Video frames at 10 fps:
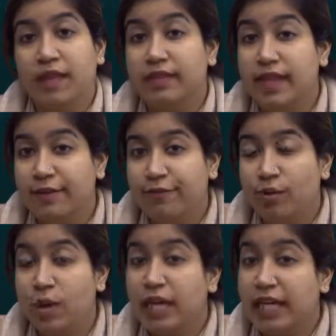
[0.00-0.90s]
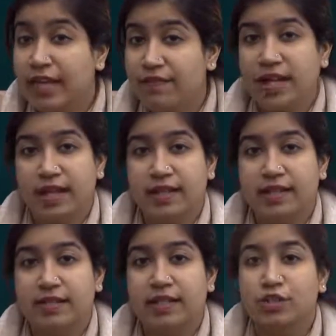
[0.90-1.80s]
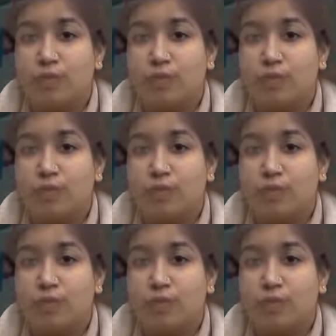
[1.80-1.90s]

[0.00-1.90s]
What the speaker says: Therefore, giving ethics its